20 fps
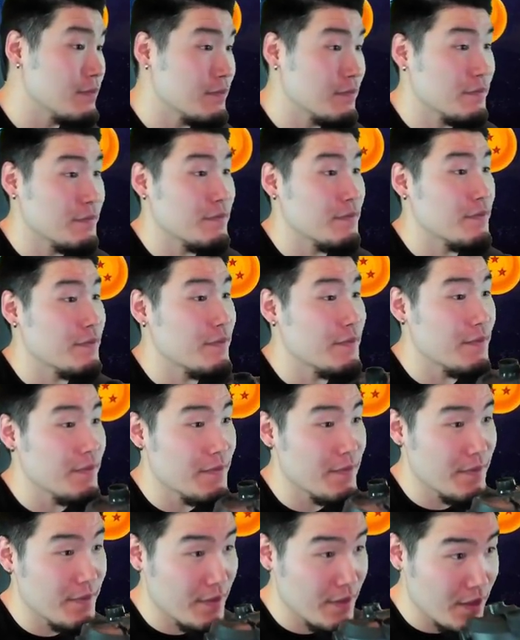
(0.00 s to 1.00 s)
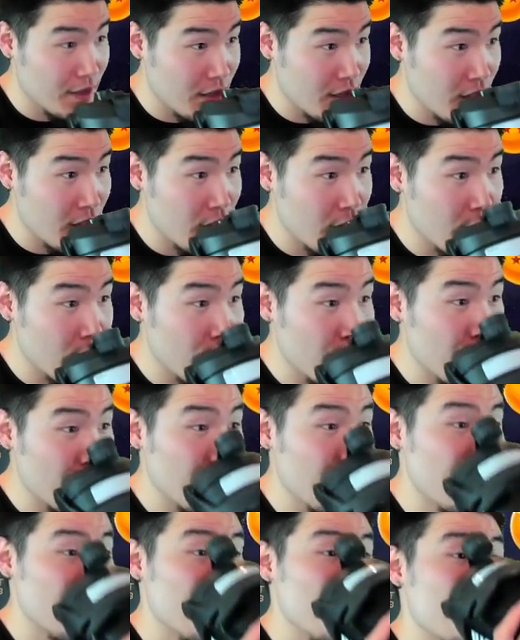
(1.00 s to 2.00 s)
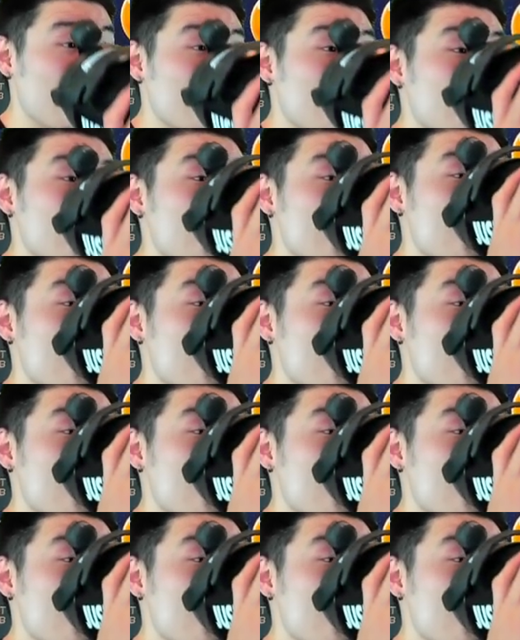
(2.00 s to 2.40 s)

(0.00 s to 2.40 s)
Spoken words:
(no one is talking)